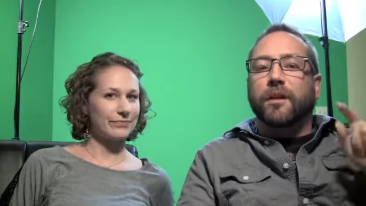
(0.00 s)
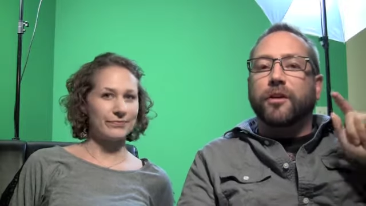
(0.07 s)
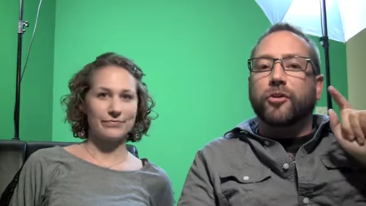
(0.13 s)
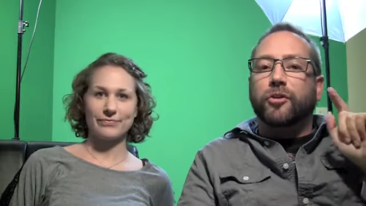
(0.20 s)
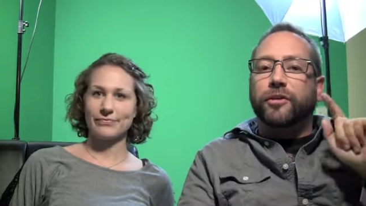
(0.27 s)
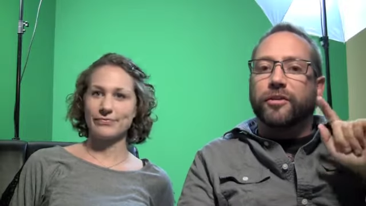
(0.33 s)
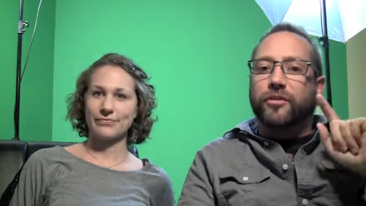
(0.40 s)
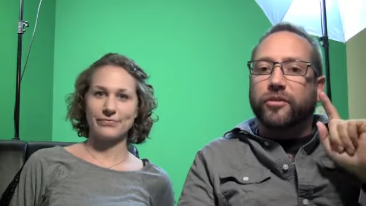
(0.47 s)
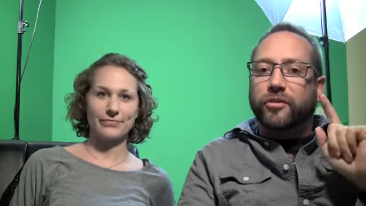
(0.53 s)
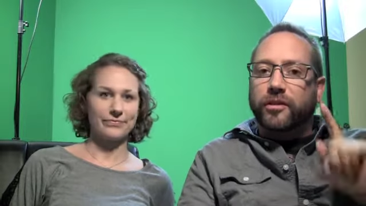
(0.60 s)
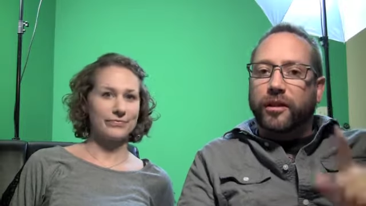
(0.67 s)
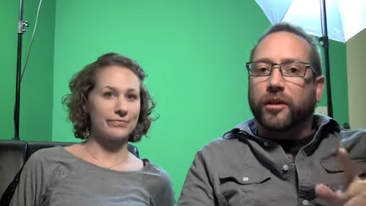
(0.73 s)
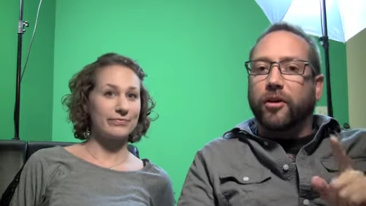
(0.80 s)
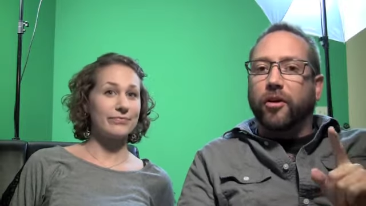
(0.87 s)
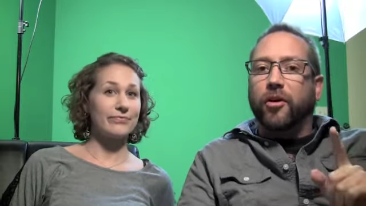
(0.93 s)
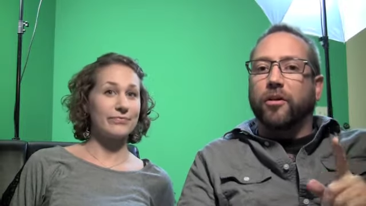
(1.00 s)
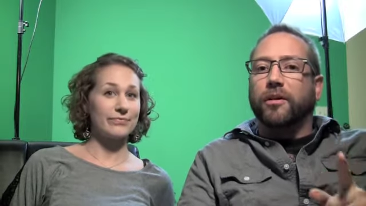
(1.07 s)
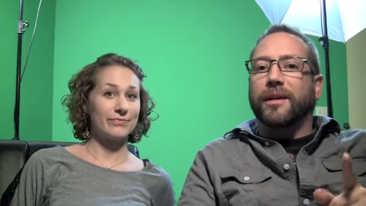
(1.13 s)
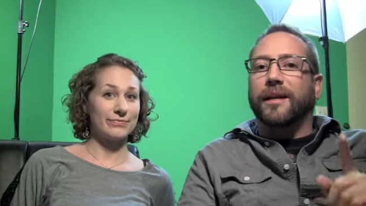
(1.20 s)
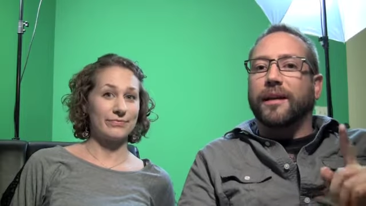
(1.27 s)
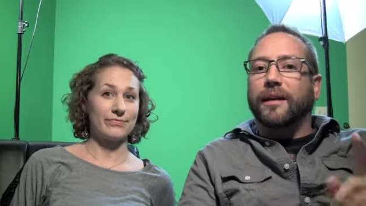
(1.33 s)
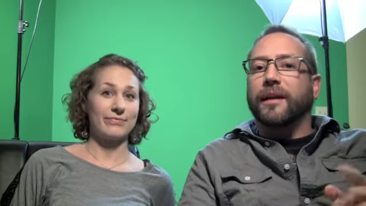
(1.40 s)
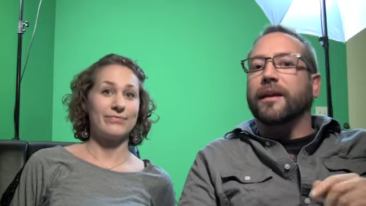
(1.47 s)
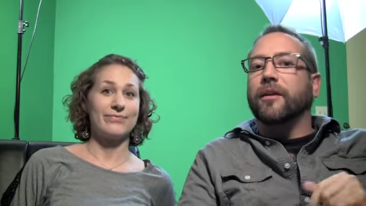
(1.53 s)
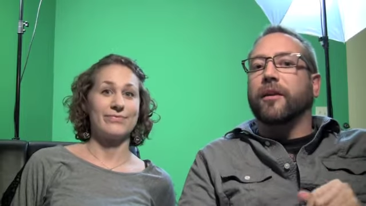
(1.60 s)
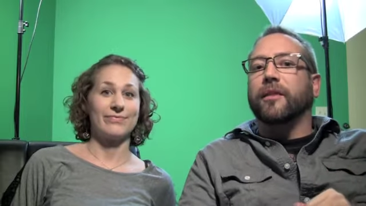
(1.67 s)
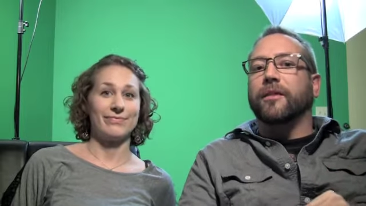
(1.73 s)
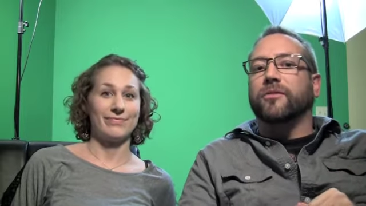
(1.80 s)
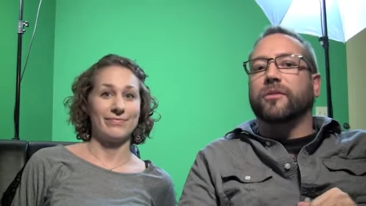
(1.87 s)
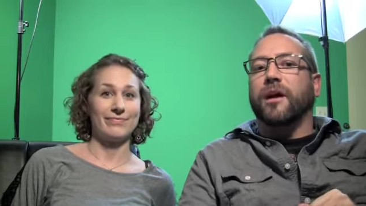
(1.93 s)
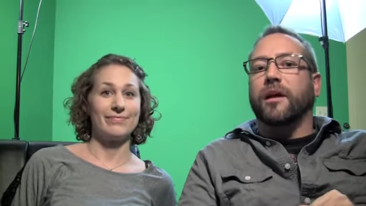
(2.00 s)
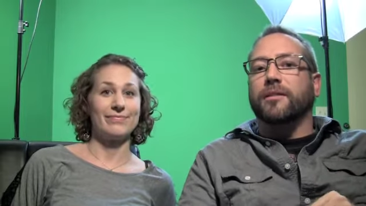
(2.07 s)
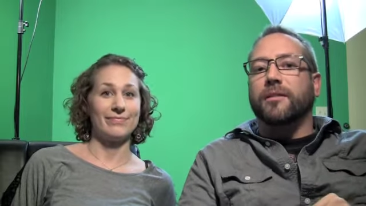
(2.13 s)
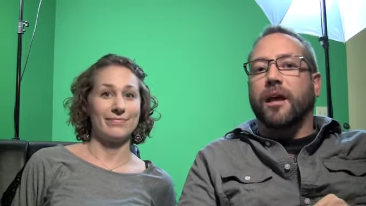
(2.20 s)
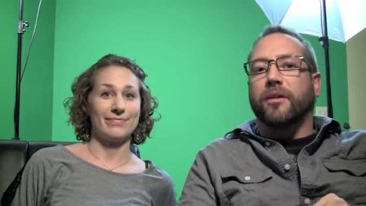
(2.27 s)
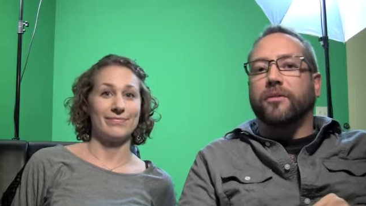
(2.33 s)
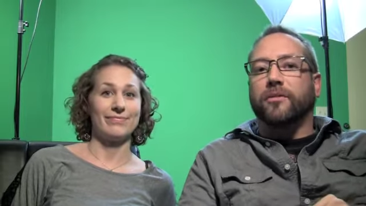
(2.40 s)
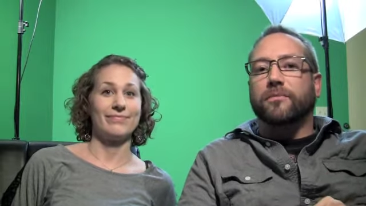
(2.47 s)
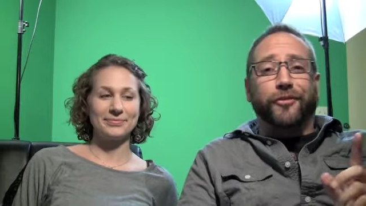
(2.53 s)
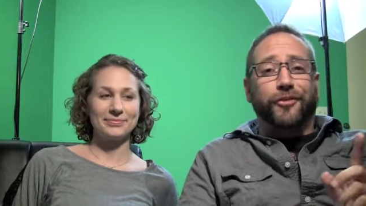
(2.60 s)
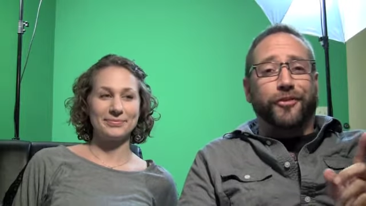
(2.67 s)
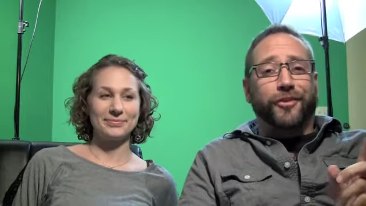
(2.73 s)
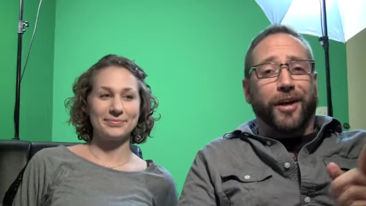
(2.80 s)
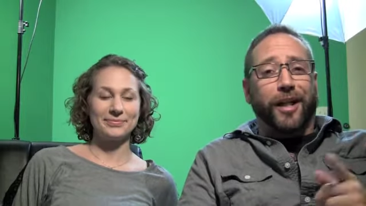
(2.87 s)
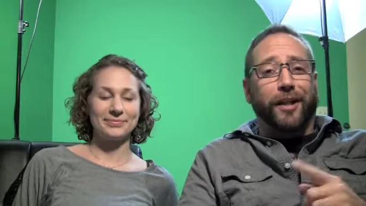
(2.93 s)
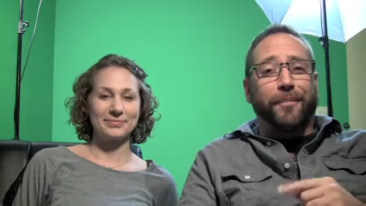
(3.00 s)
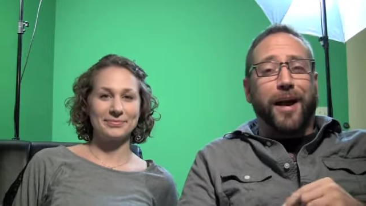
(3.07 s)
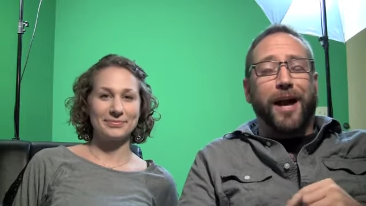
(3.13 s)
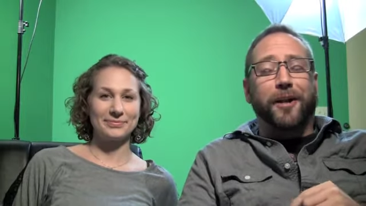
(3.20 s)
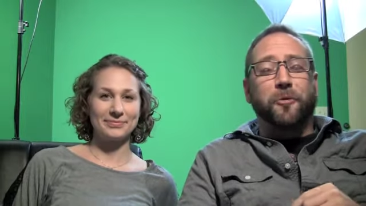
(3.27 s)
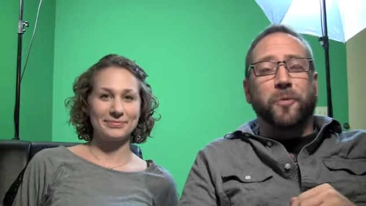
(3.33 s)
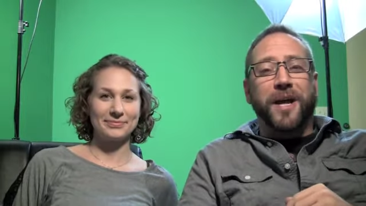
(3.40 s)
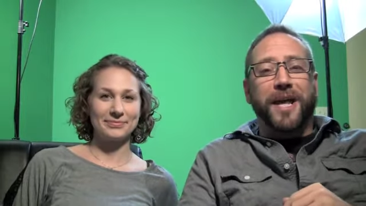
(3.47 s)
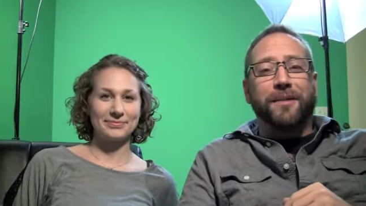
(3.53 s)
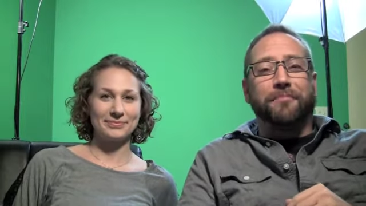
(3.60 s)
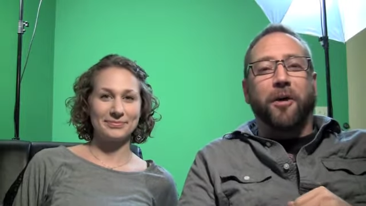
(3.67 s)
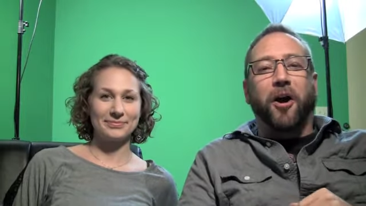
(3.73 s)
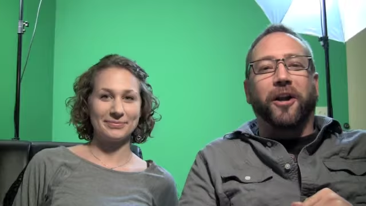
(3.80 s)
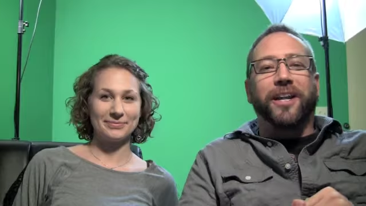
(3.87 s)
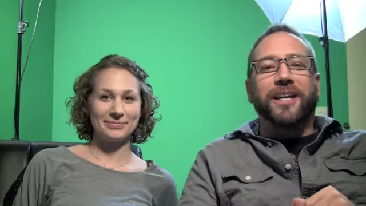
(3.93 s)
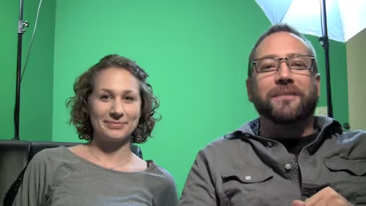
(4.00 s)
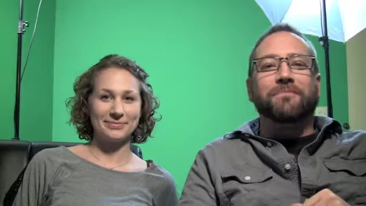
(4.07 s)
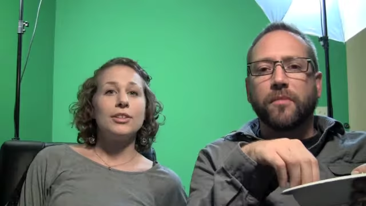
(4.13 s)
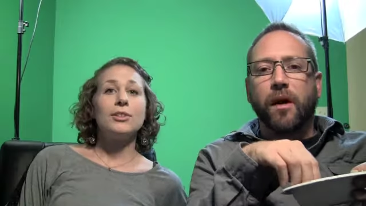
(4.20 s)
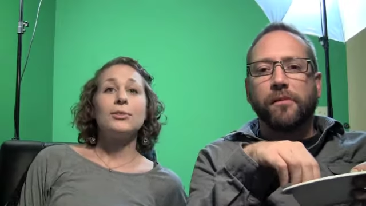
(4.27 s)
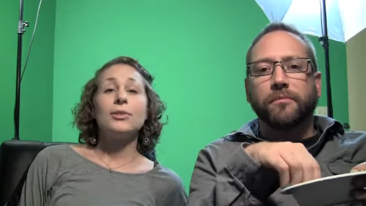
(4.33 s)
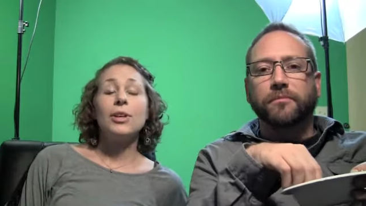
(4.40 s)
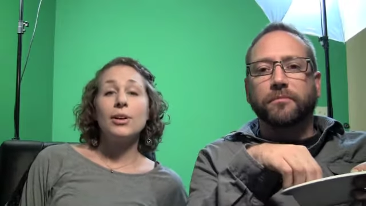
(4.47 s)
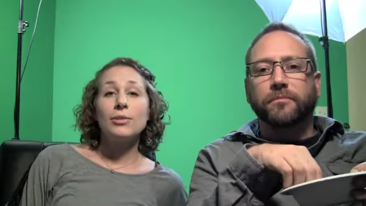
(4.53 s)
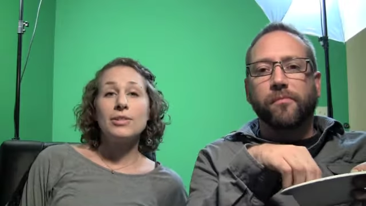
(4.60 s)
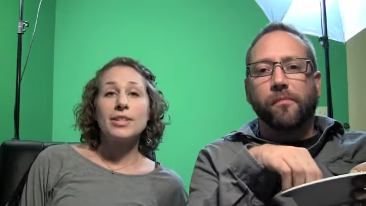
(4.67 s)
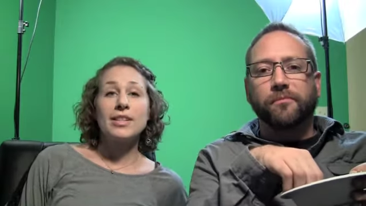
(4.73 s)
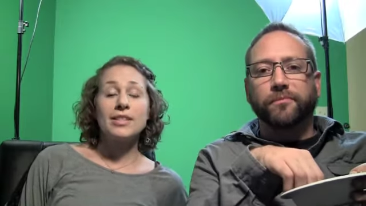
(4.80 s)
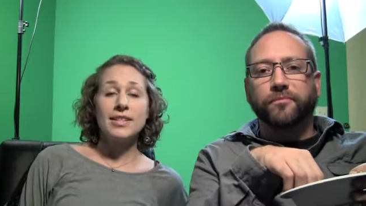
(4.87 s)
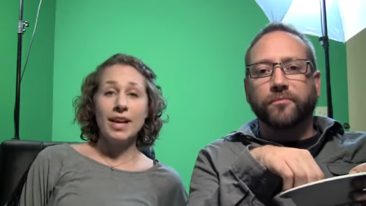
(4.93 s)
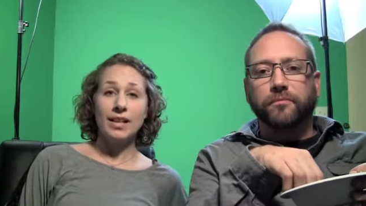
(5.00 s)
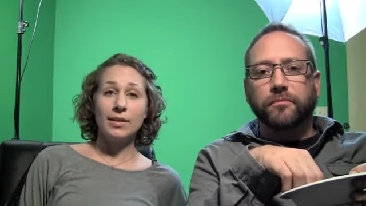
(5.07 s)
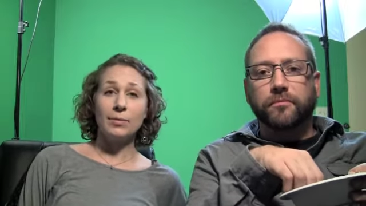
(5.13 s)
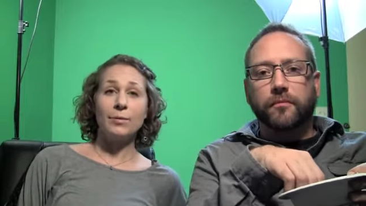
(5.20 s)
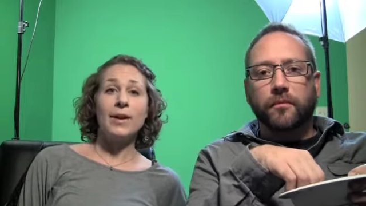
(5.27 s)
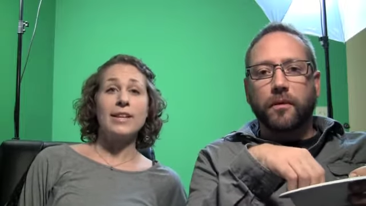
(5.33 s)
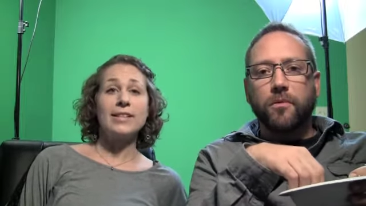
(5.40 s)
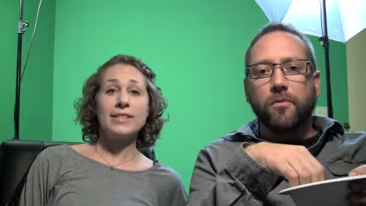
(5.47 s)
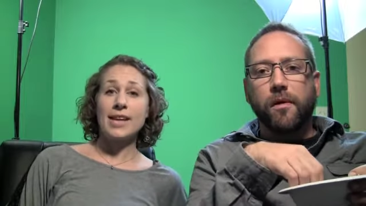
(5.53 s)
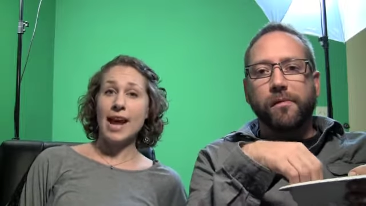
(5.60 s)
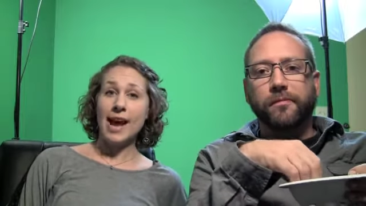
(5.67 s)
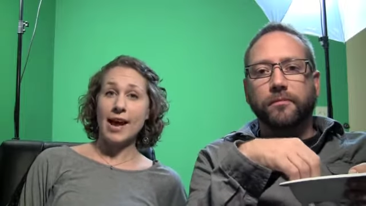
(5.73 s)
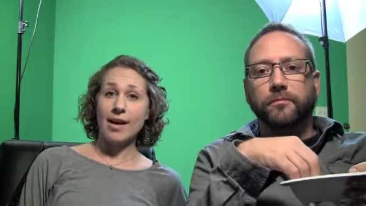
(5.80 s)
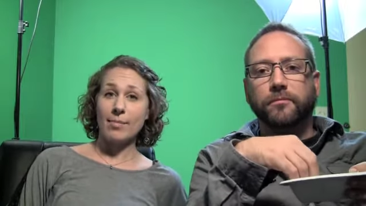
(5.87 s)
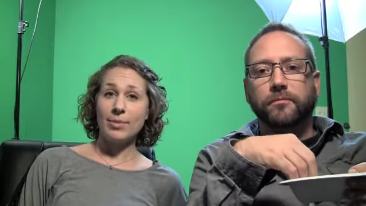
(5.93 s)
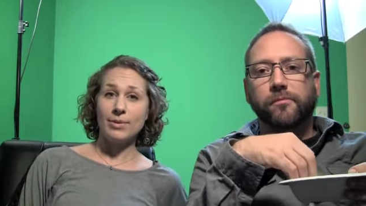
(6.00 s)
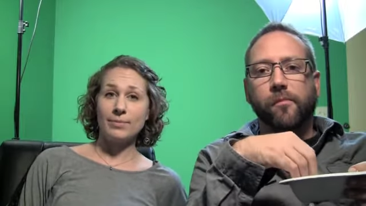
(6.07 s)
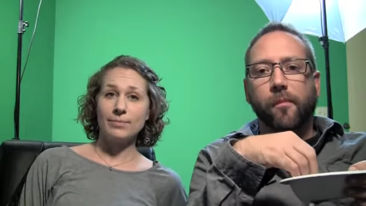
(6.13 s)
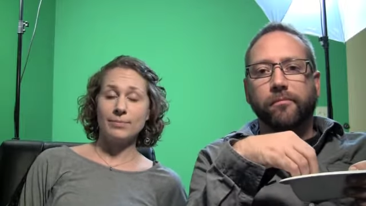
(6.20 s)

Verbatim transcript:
Speaker 1: You can still get in on this contest. Tell them how to win, Marnie. You go to the Tell a Friend tab